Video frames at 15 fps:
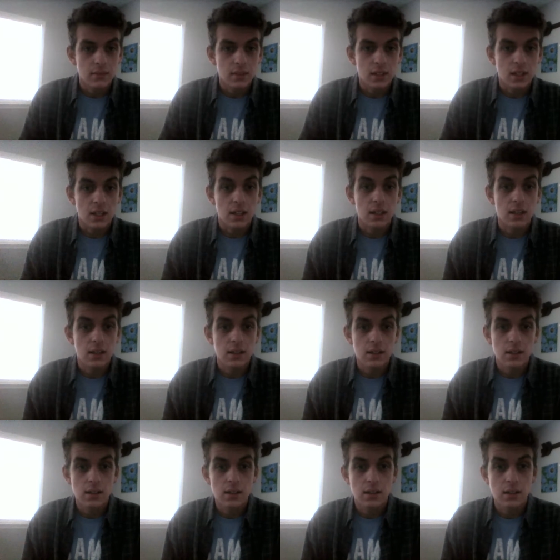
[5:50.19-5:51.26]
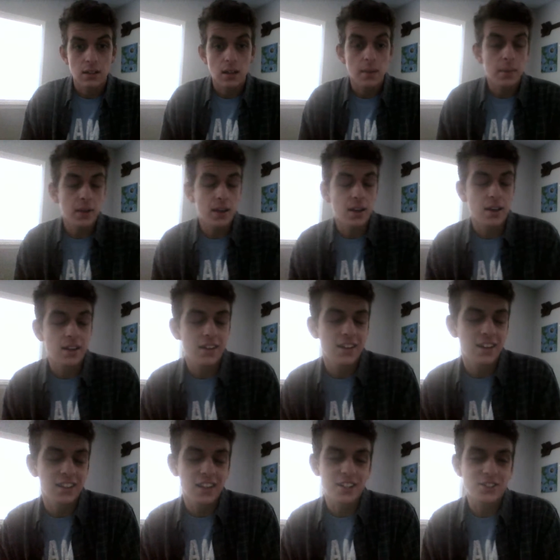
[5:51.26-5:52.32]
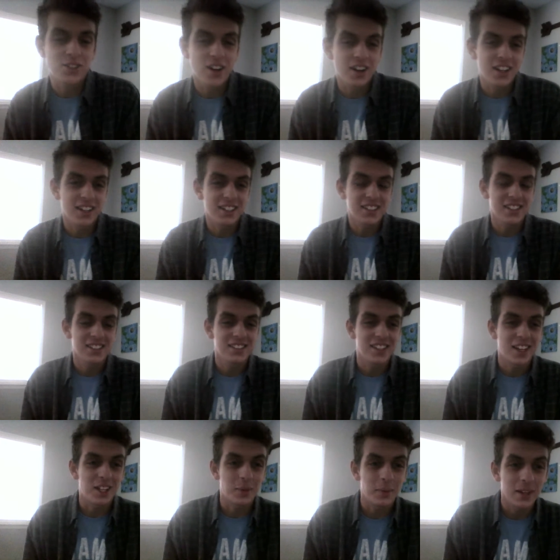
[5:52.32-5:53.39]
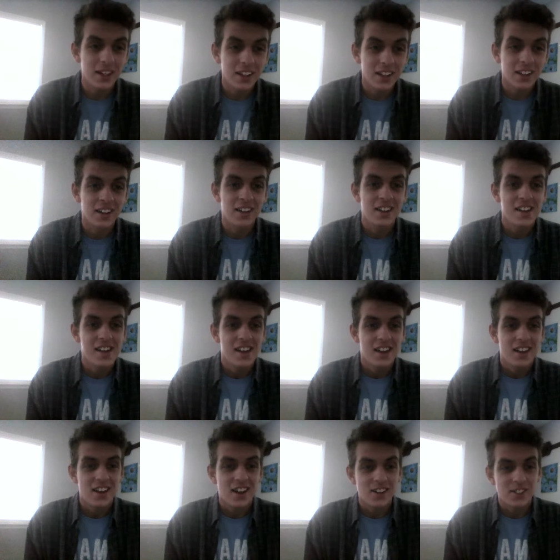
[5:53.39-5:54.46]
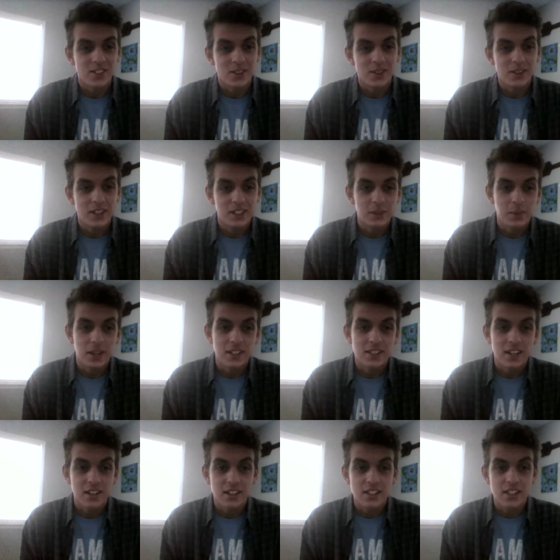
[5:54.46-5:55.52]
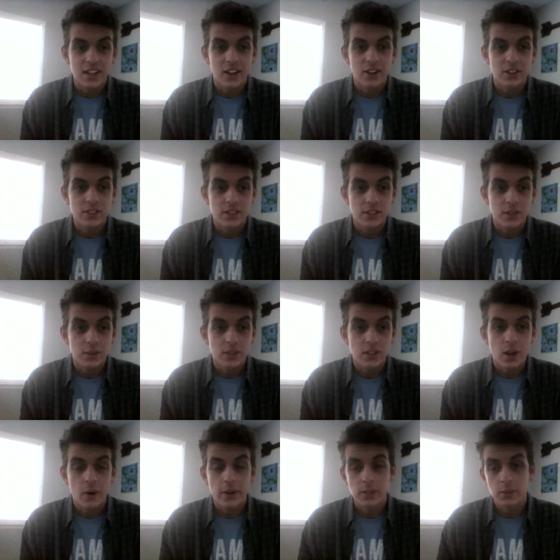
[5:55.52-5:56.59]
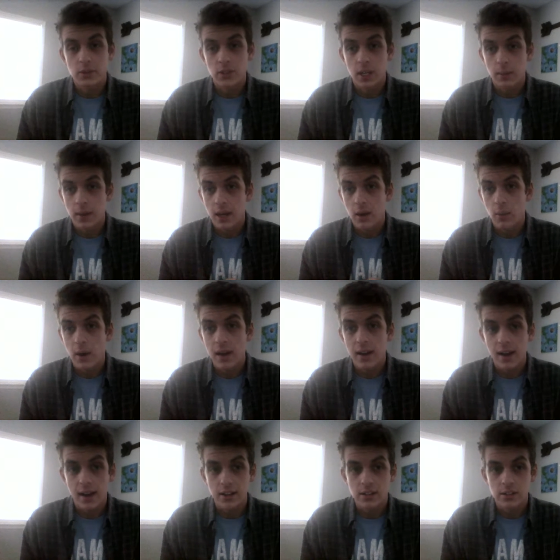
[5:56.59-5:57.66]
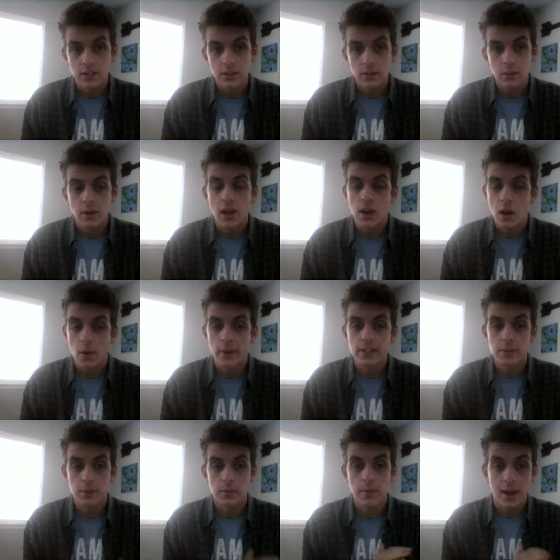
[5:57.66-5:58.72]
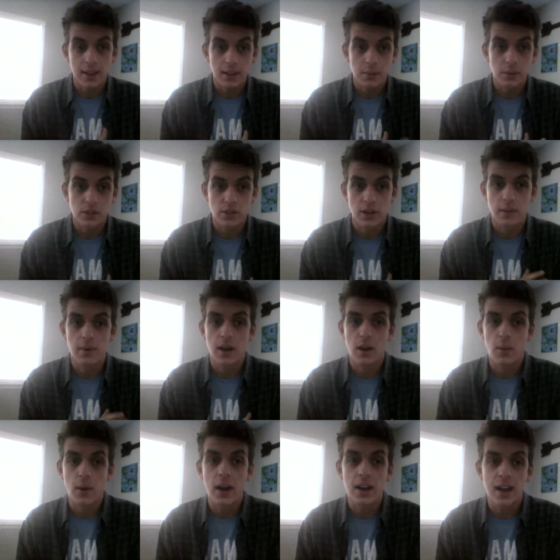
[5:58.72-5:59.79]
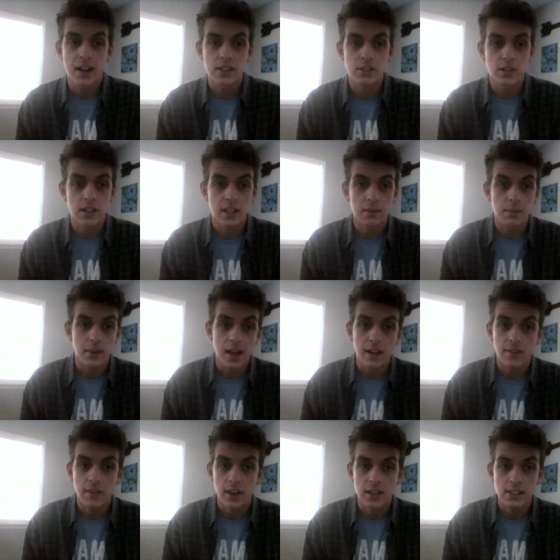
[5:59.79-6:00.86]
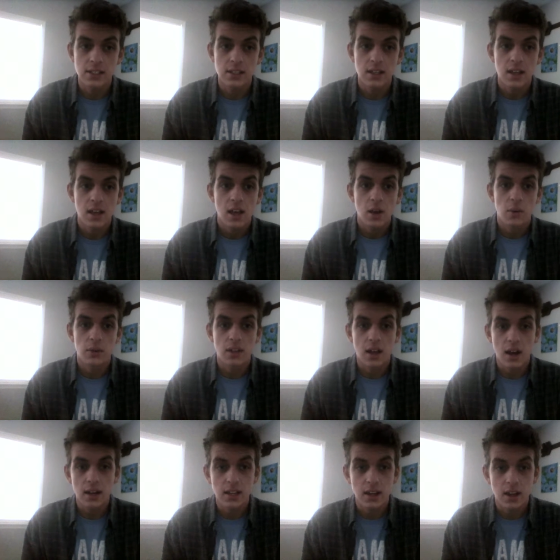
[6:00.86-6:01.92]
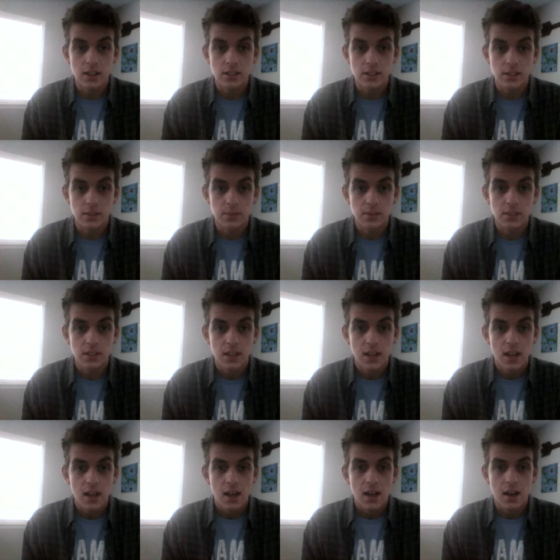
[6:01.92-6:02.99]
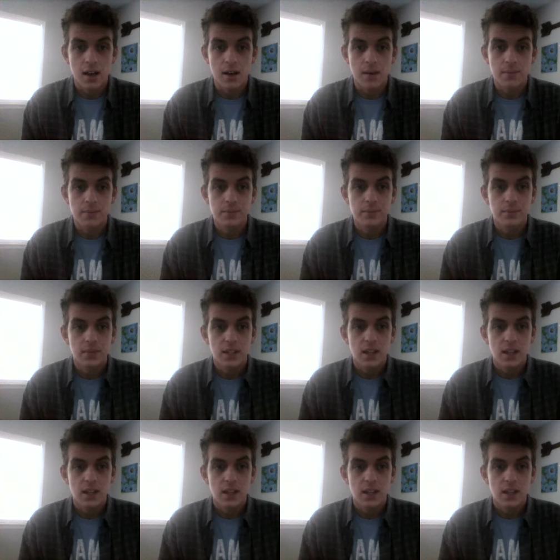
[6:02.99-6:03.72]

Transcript: the Columbia Electronic Encyclopedia also explains how this character was always portrayed by a white actor, well not always, but mainly portrayed by a white actor in blackface with gaudy costumes. Um,